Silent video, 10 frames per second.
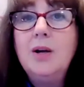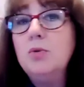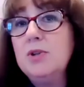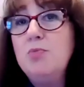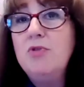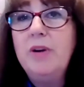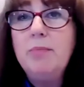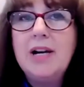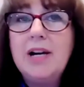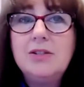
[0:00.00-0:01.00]
was moving
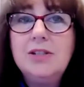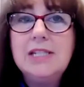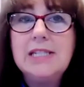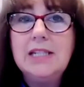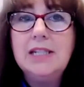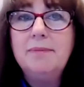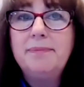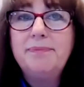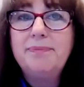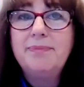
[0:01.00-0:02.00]
back to DC.
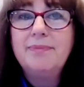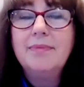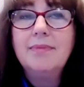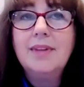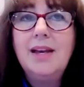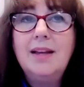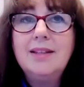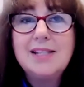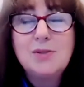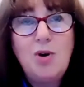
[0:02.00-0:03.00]
And
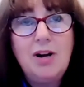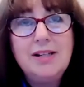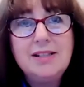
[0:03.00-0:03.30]
guess what?